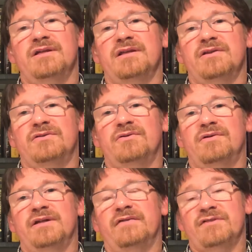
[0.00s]
the
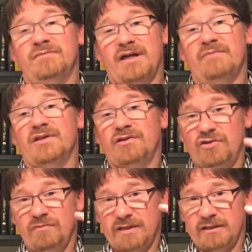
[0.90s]
authority of sometimes a
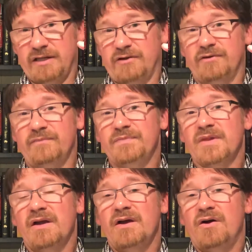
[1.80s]
human leader
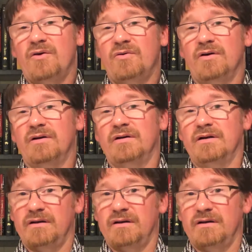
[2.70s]
or